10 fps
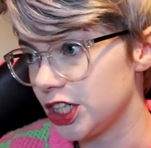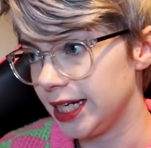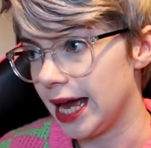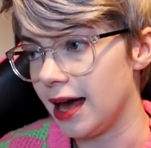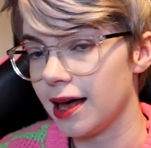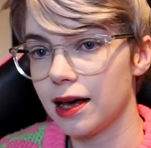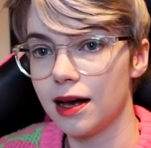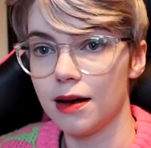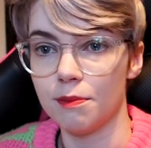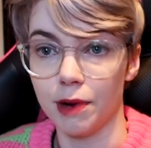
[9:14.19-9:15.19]
to get
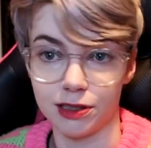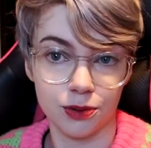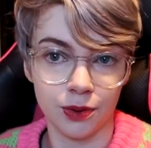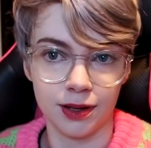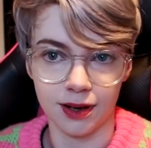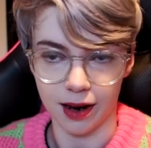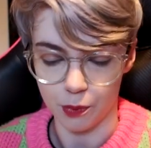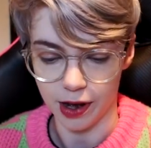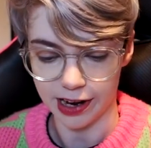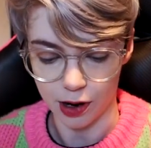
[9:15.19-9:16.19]
my story that I'm
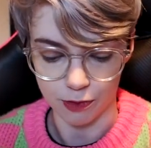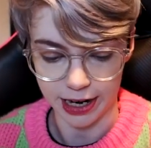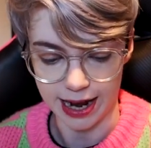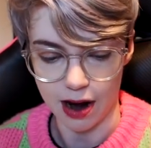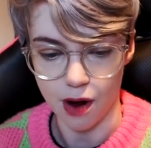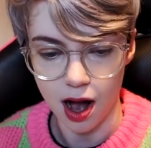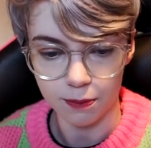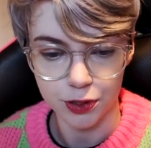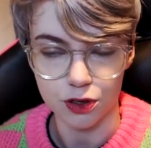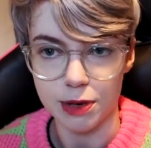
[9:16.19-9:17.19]
working on right now
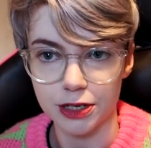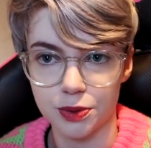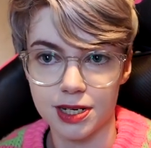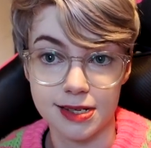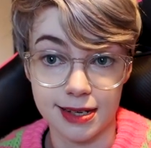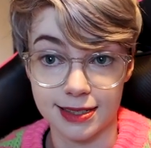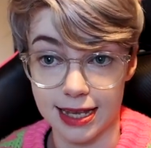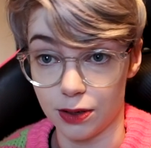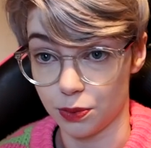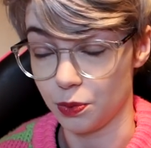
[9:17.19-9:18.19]
up to about
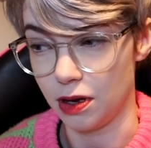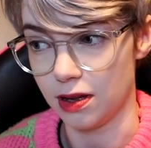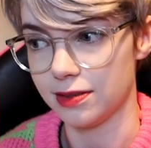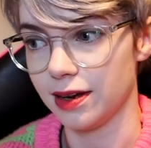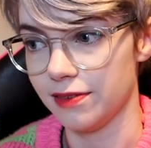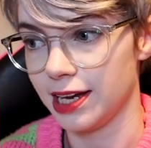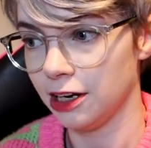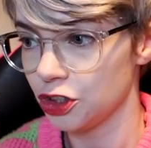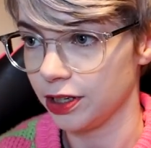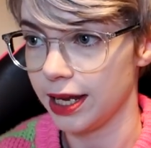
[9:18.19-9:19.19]
26,000 words. I've
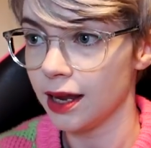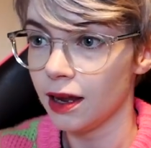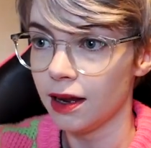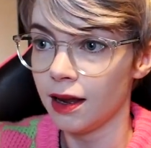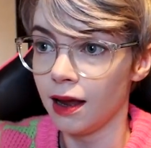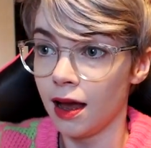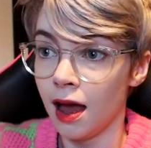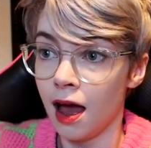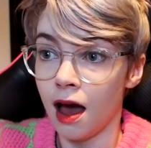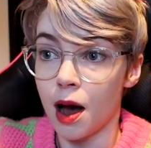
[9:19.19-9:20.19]
actually
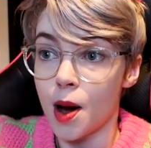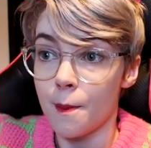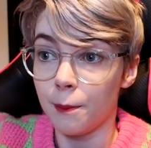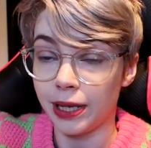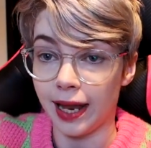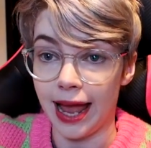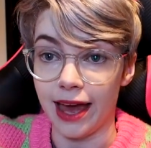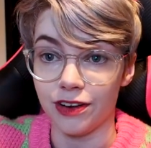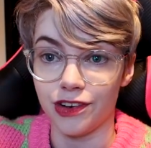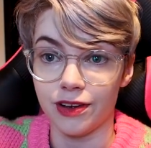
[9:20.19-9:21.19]

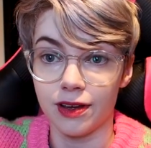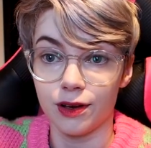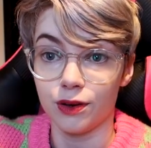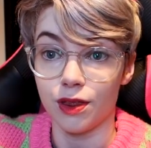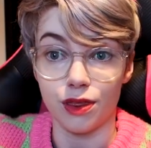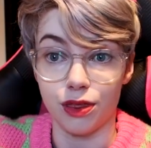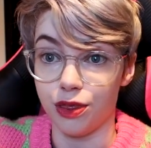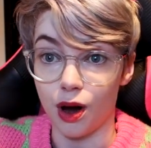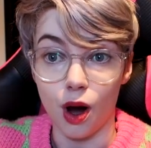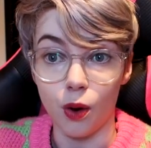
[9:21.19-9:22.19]
planned
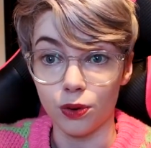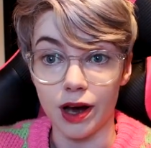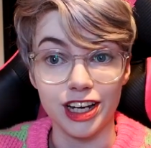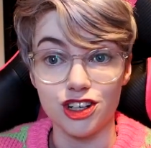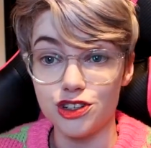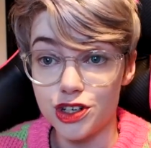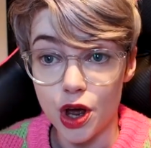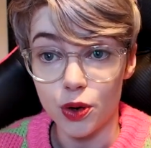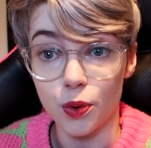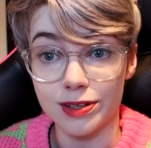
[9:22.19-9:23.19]
the whole. I
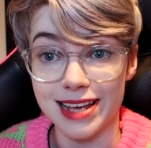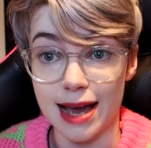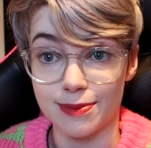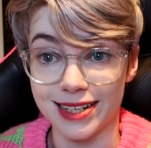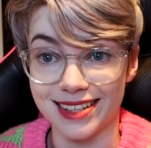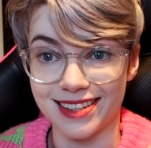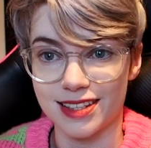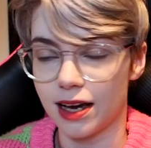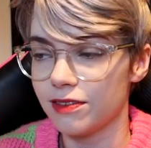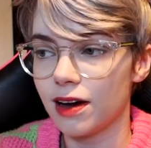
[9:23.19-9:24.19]
know what's happening in this.
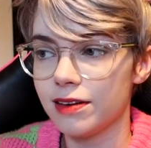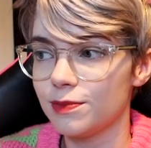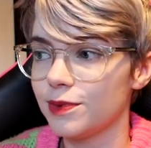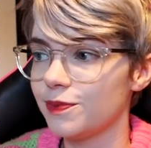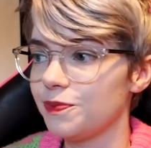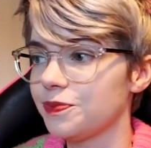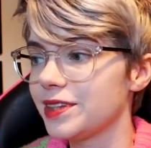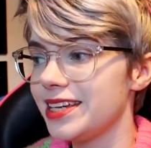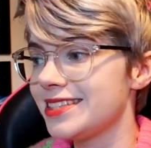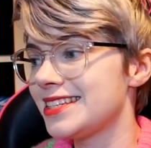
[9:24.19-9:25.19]
i I've,
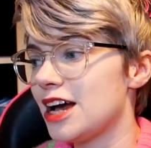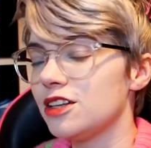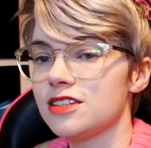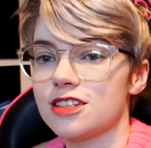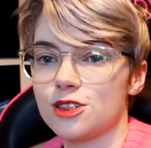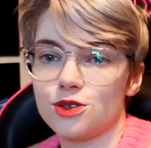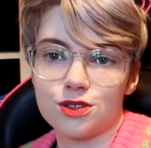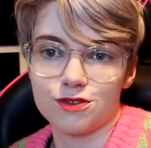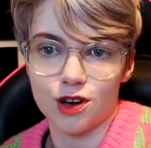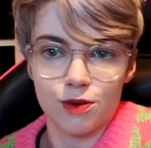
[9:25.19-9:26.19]
it sounds sort
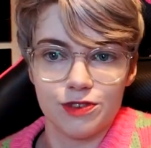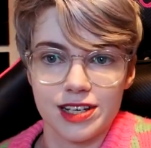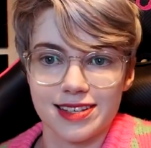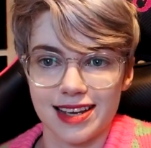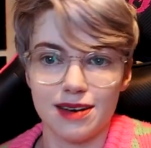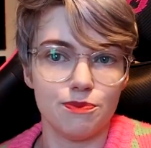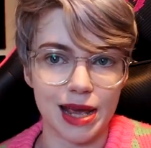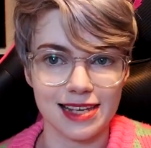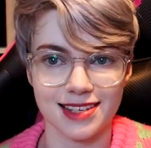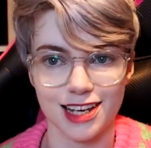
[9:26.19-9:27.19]
of obvious and
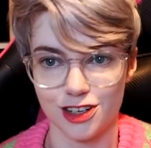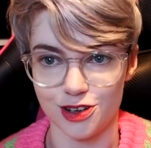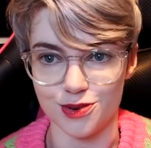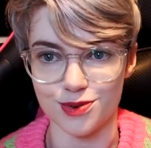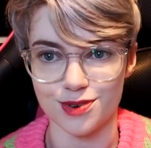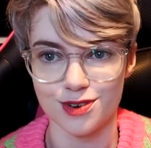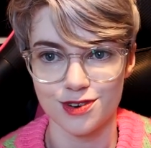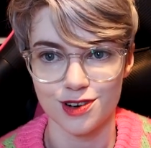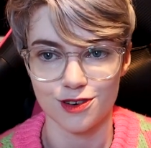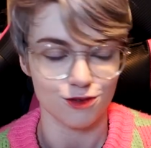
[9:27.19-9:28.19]
basic to
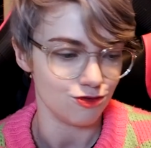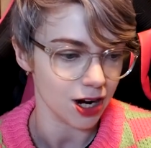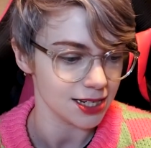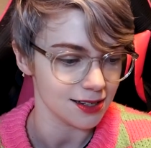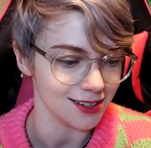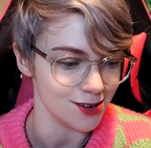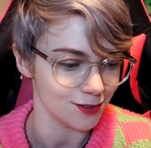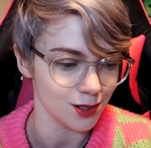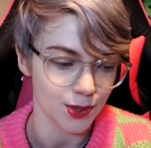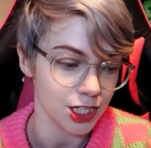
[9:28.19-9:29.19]
writing a
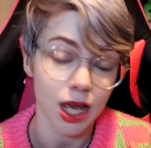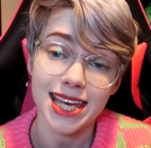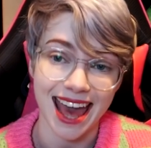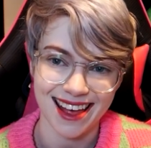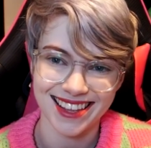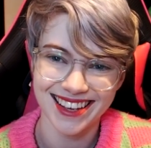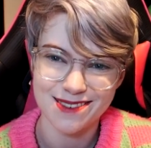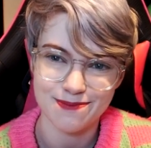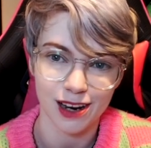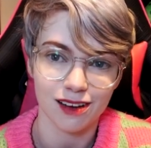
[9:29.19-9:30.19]
novel, which I get,
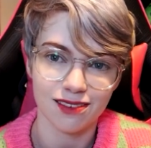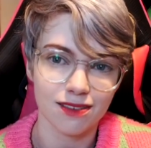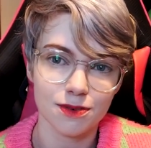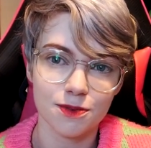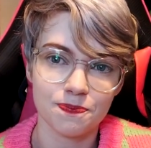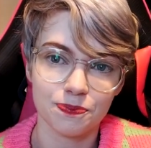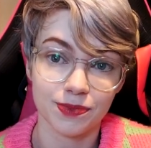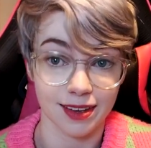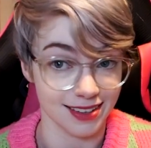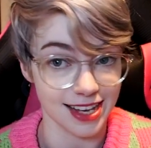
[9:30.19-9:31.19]
but I've never
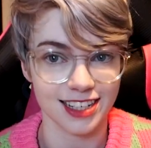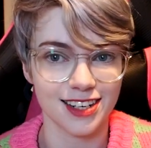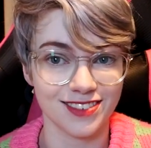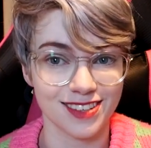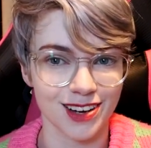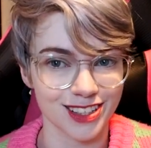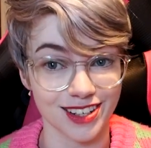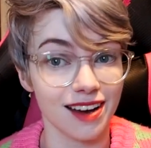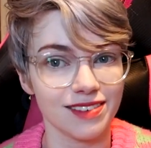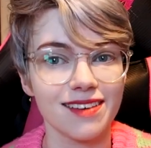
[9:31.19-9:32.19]
executive
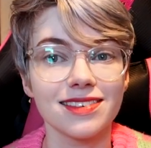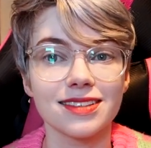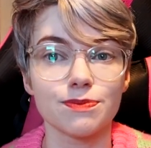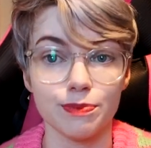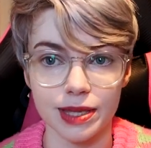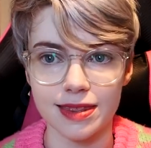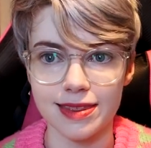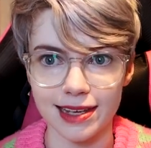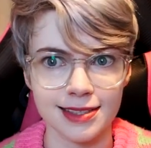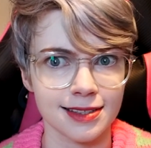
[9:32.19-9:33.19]
dysfunction. I've never been
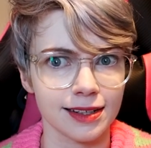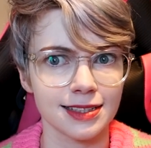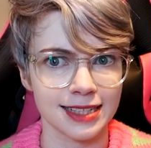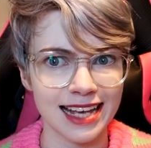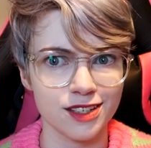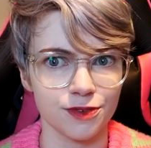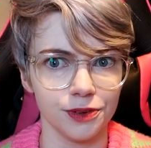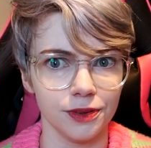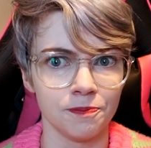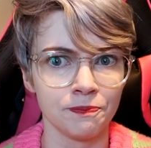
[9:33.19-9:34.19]
this
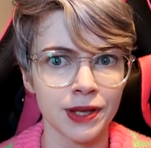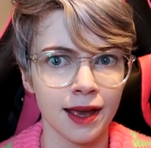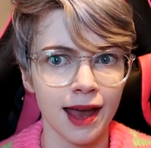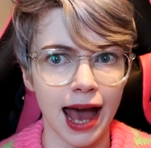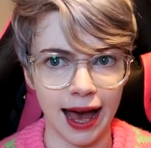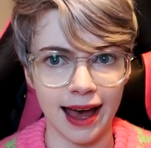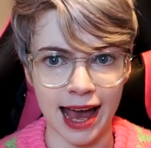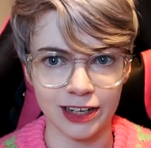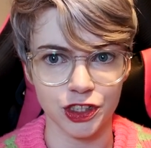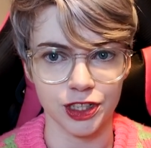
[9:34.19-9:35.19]
successful at
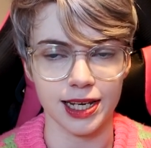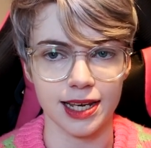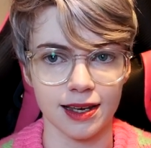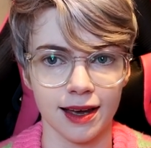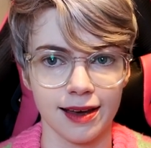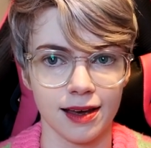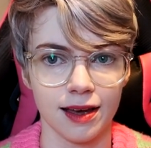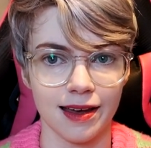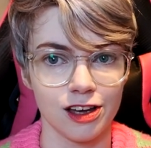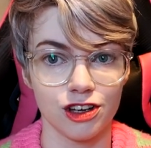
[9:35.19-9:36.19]
actually
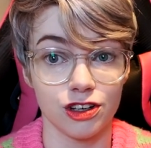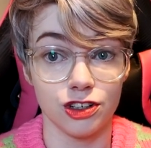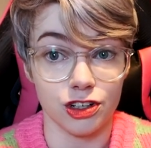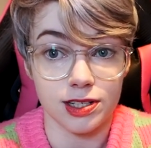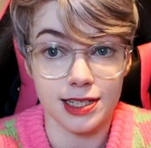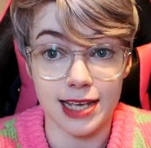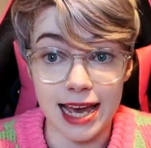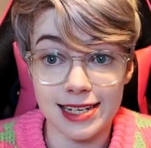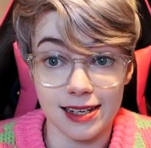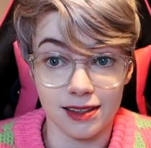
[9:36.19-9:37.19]
just
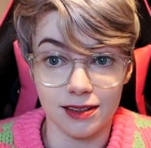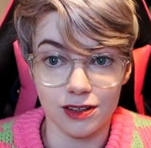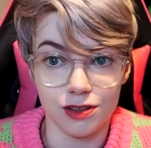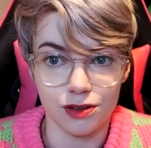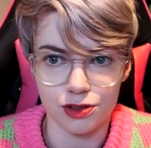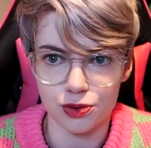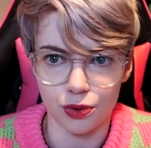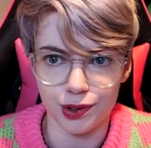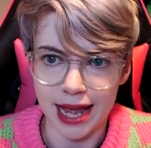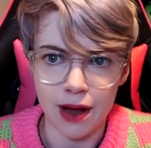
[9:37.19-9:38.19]
getting the
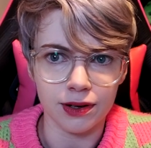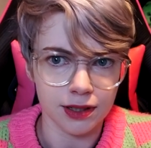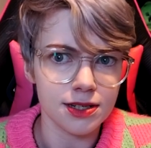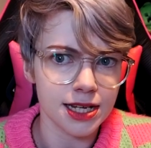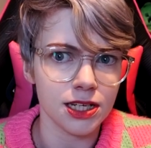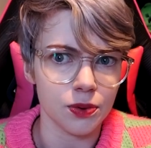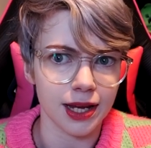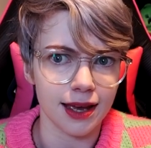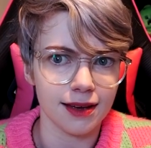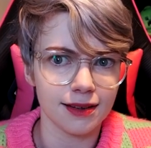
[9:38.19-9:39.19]
story out and continuing
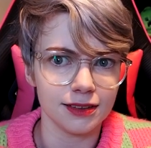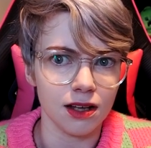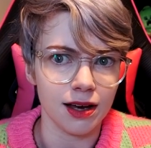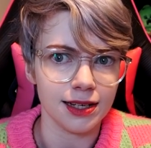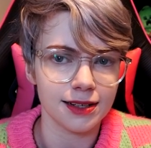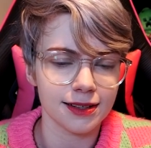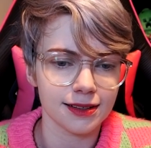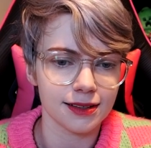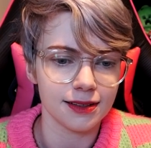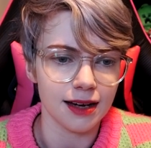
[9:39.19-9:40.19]
it. Like,
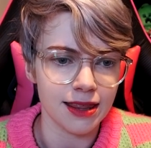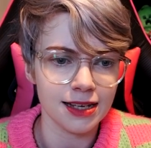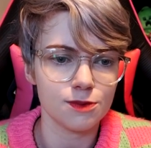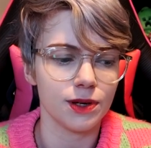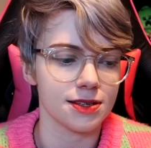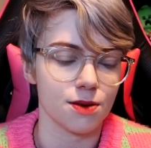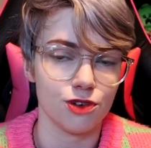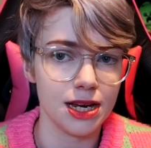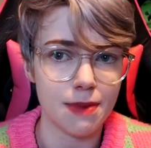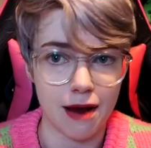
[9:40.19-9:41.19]
I think it's because I'm
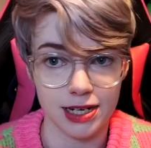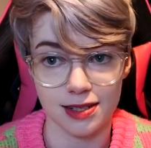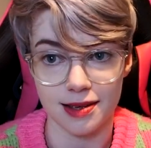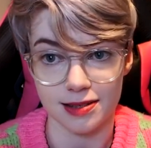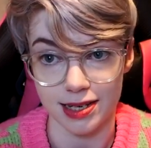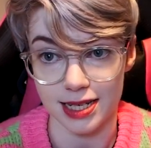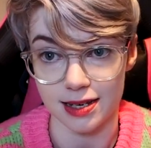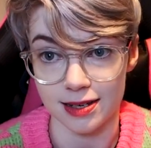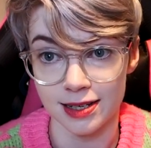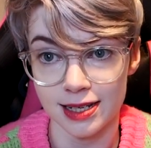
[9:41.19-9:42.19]
really married to this
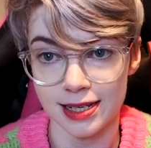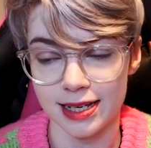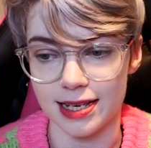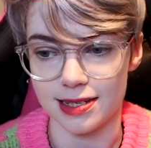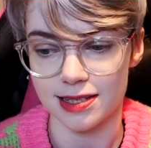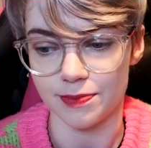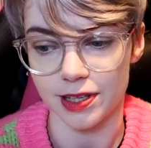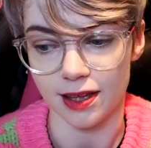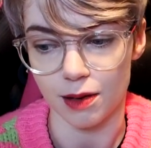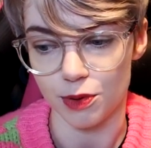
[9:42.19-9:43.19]
idea. This is
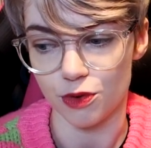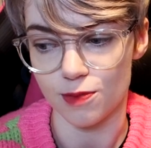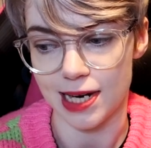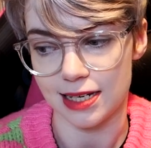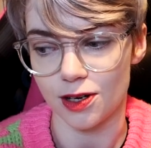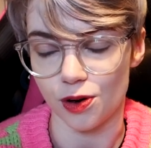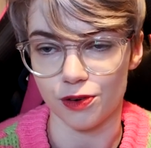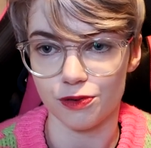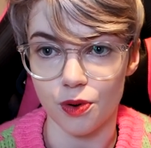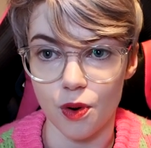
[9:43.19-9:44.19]
something that I've been ruminating on
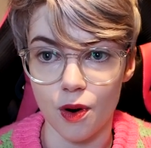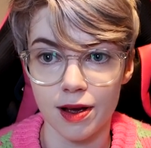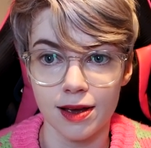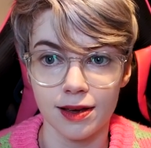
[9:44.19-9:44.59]
for